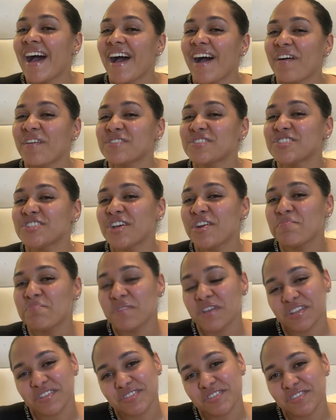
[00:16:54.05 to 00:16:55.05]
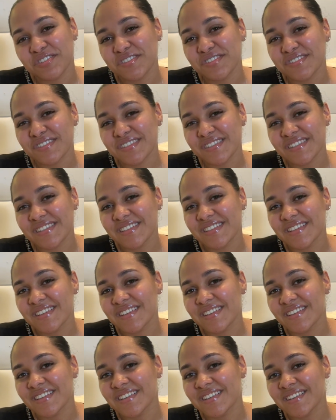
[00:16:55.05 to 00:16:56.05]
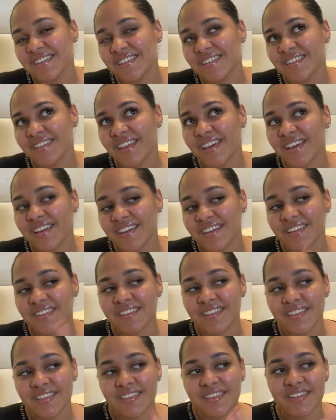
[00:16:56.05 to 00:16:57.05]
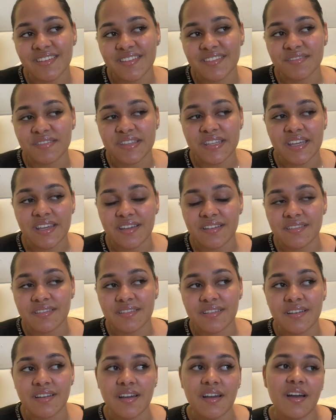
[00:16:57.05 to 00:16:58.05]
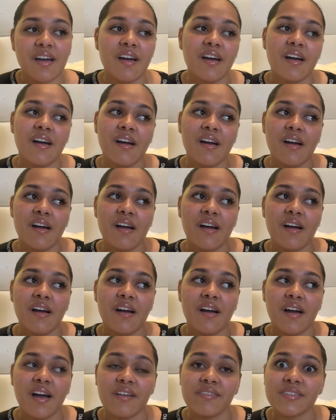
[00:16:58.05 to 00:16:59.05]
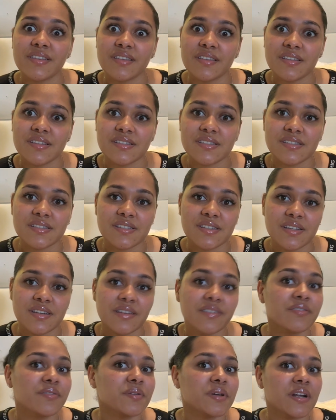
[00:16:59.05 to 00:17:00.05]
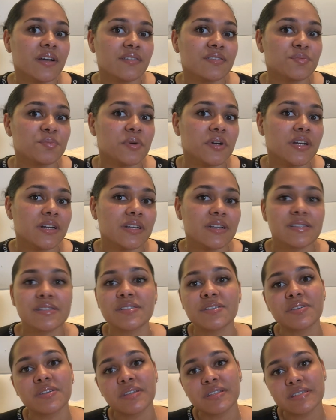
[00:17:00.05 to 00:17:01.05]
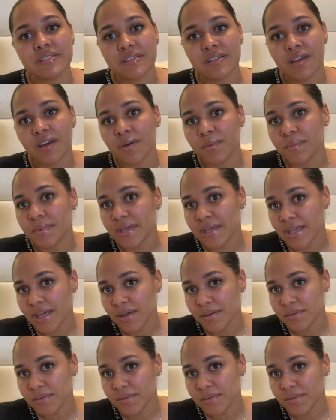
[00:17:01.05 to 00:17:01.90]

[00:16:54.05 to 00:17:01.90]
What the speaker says: I'll share pictures, like, in the thing after this, of when I was pregnant, so you can see how big I